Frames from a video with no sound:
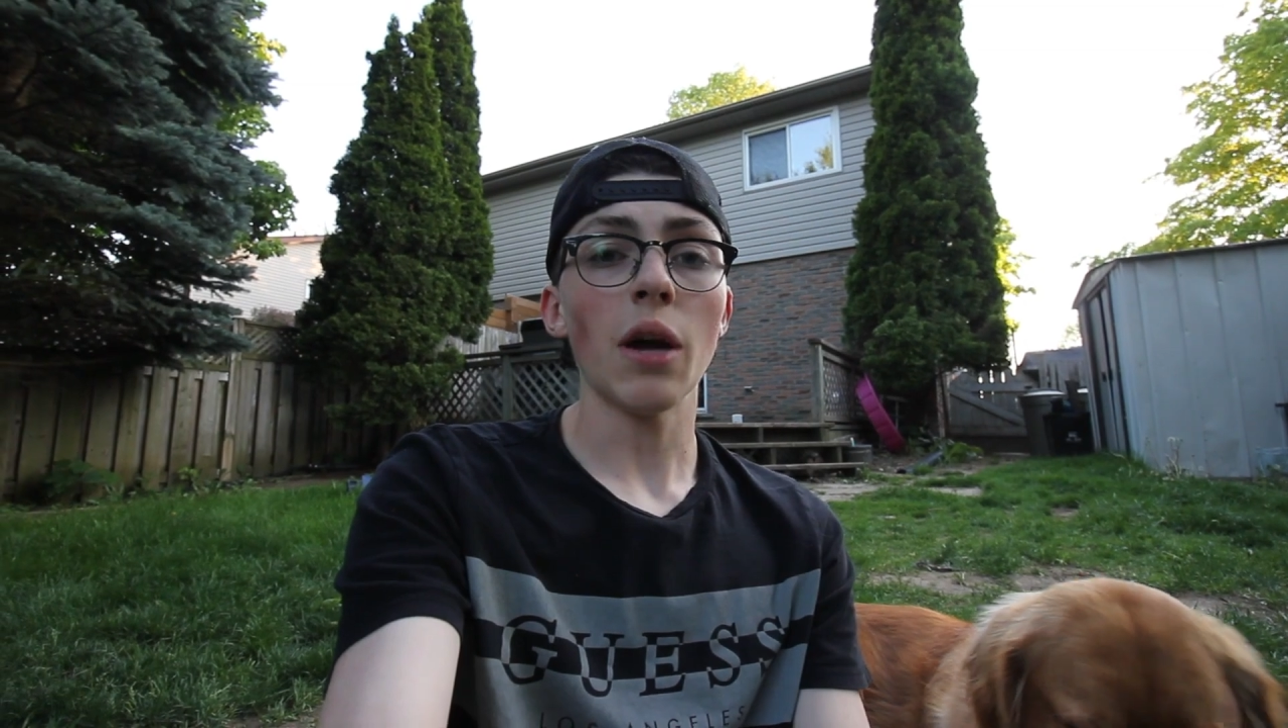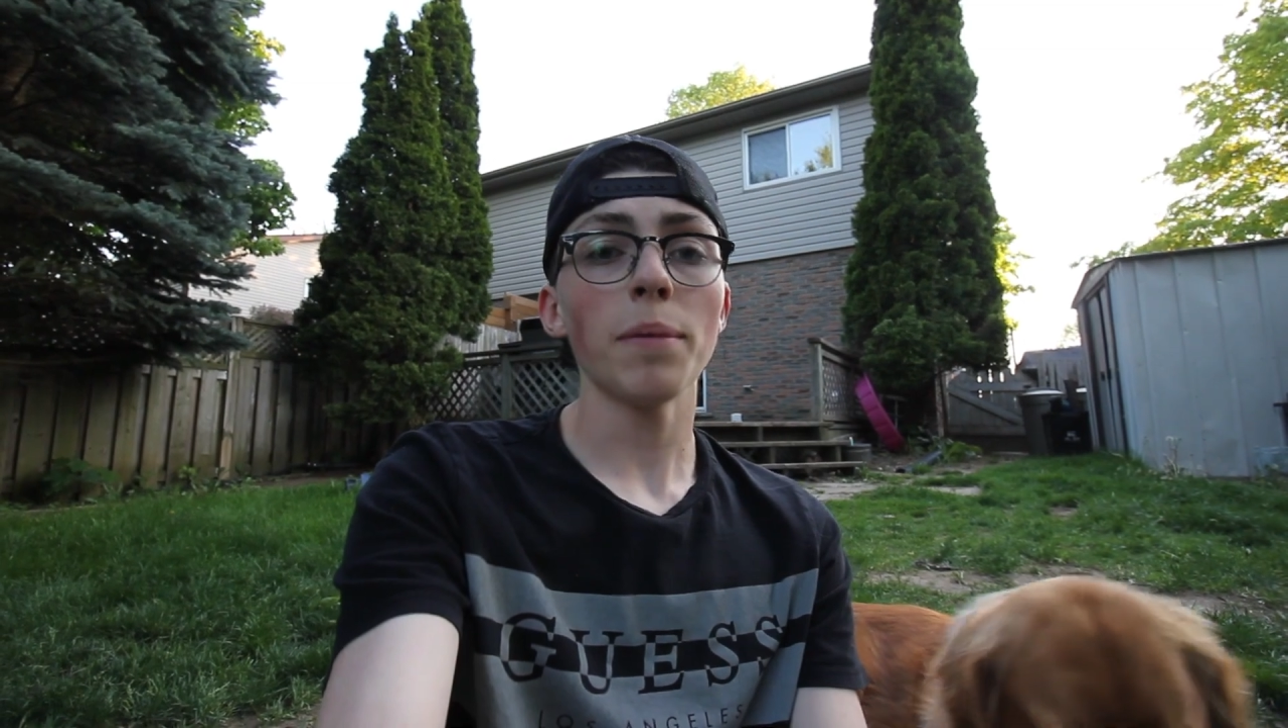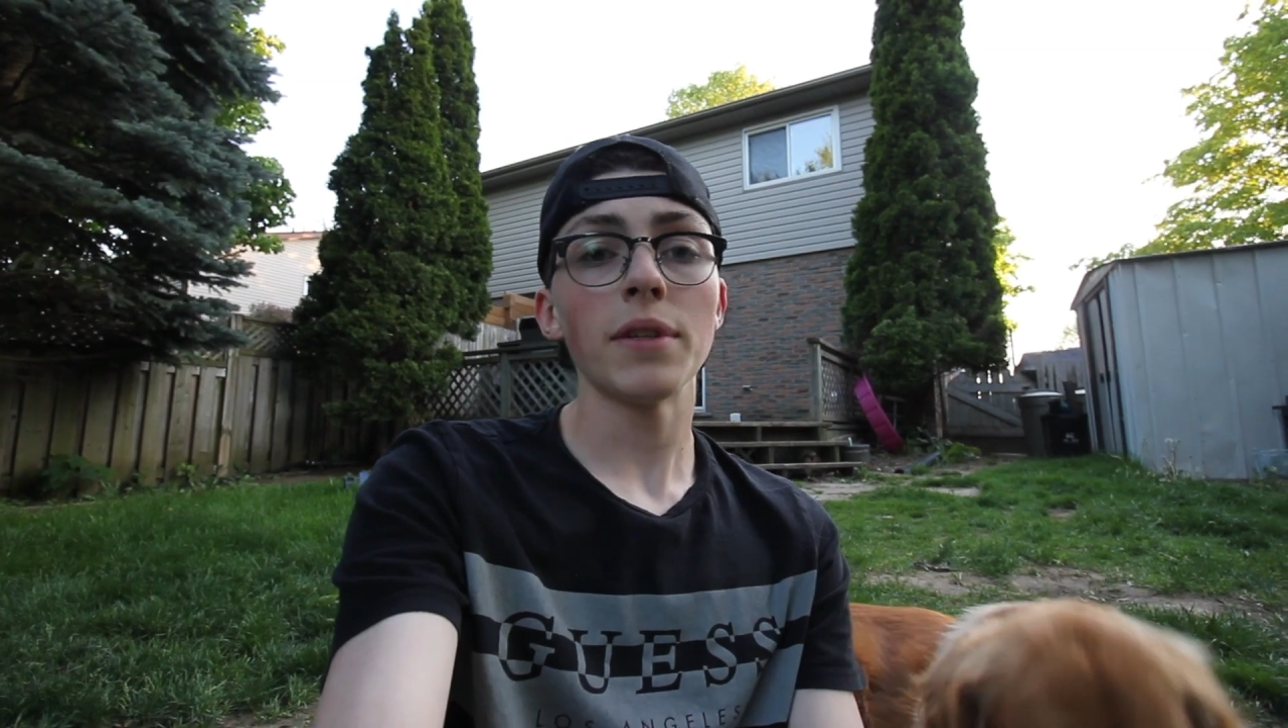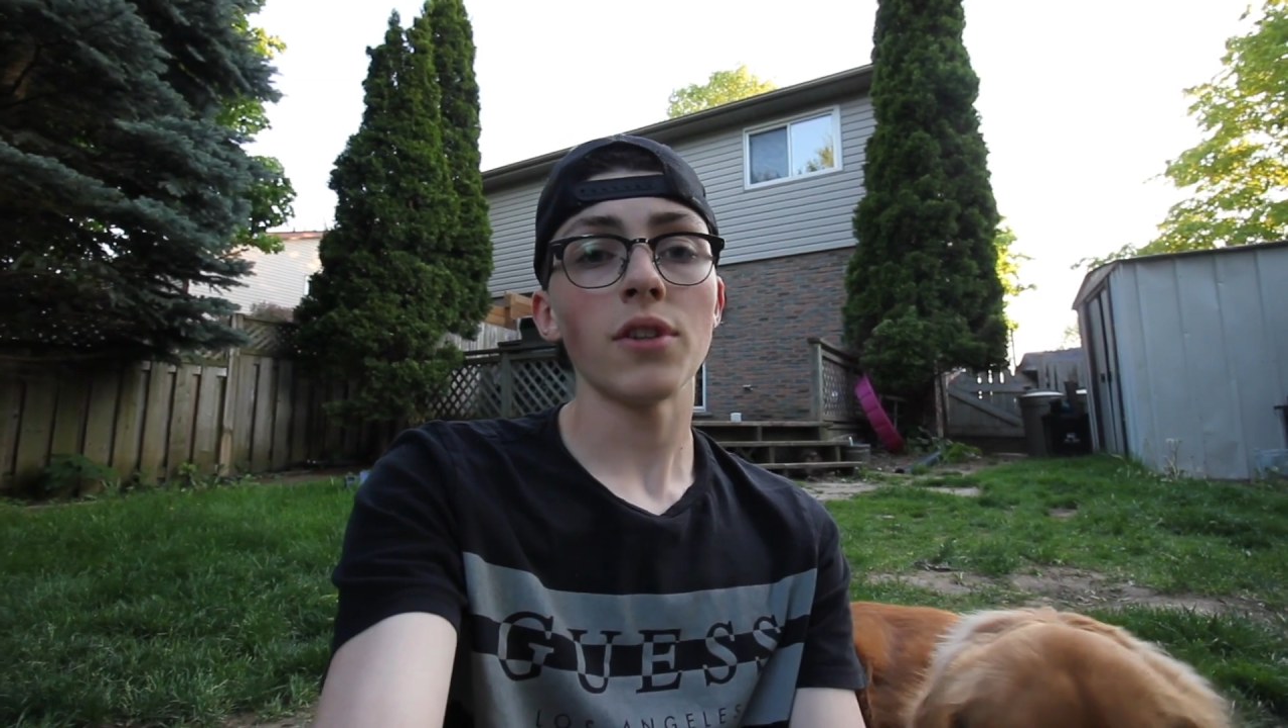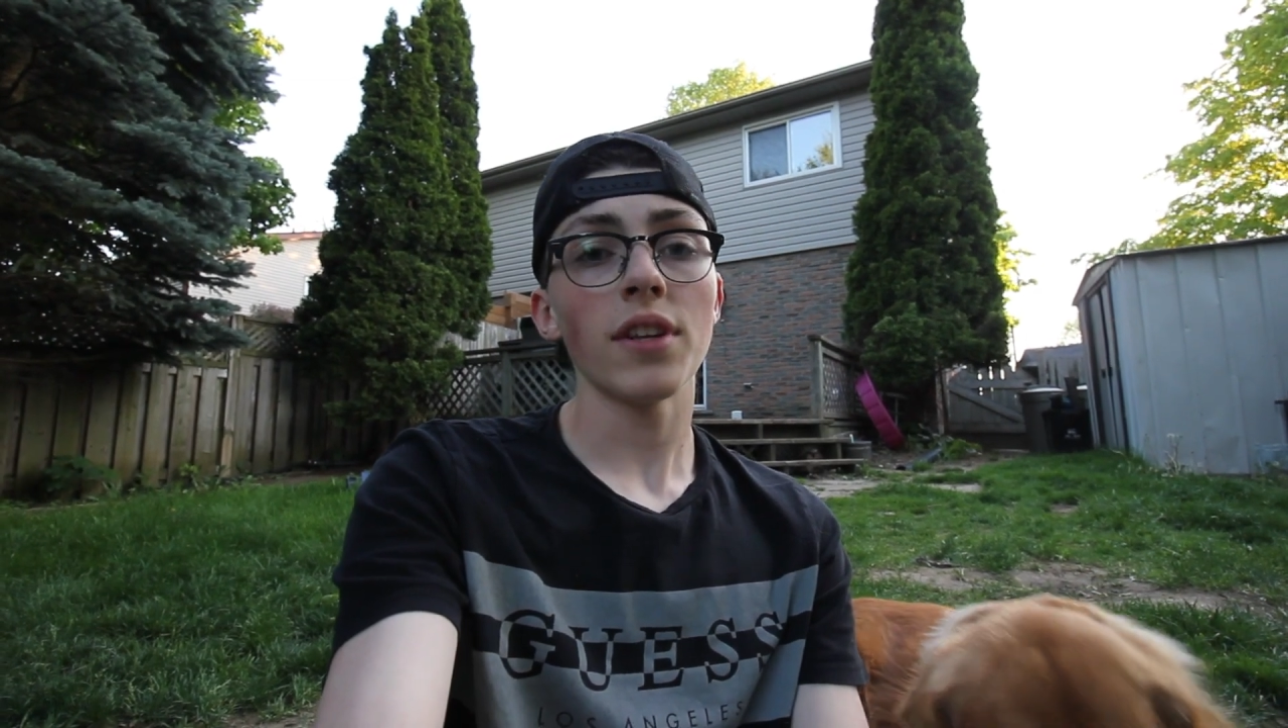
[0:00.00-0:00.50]
I
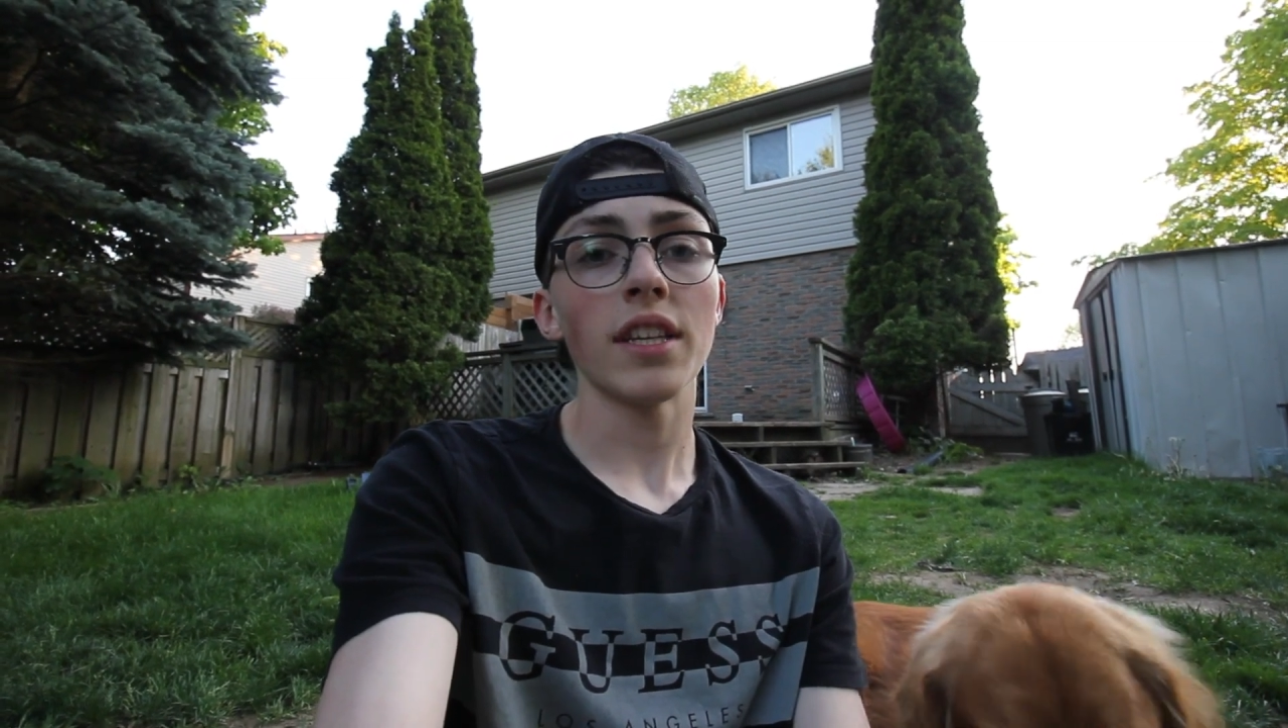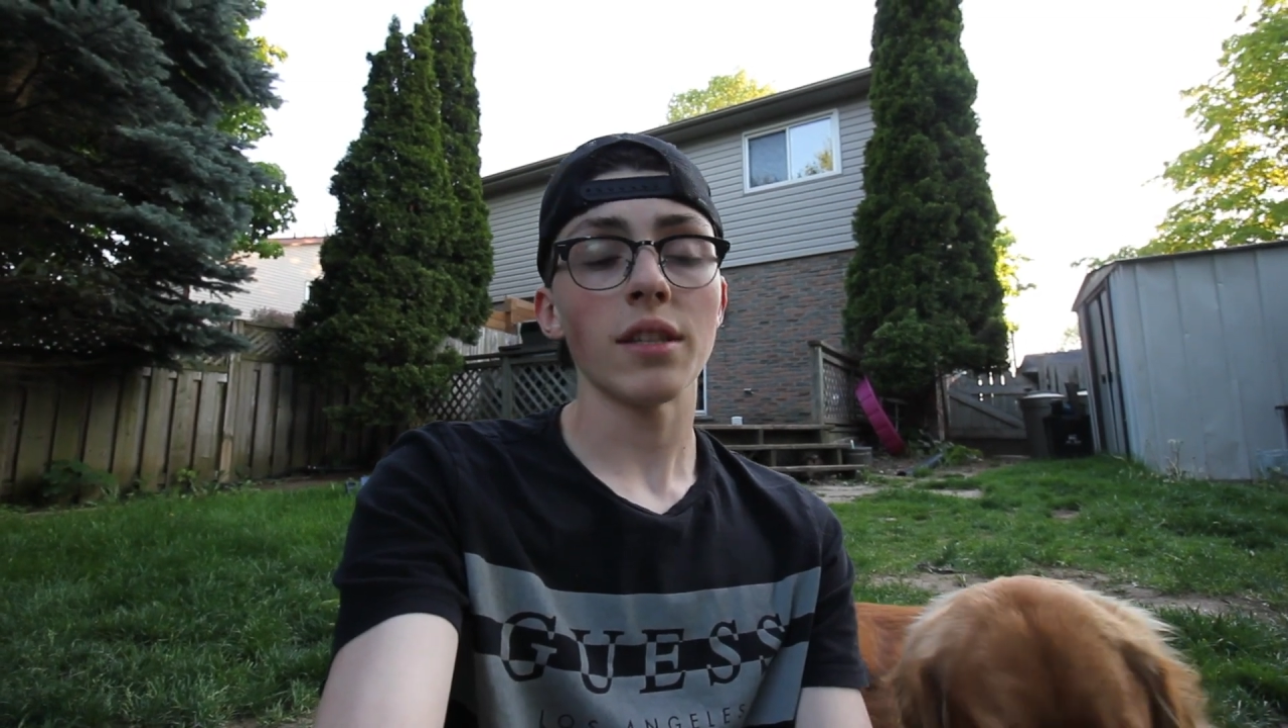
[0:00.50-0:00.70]
hope you enjoyed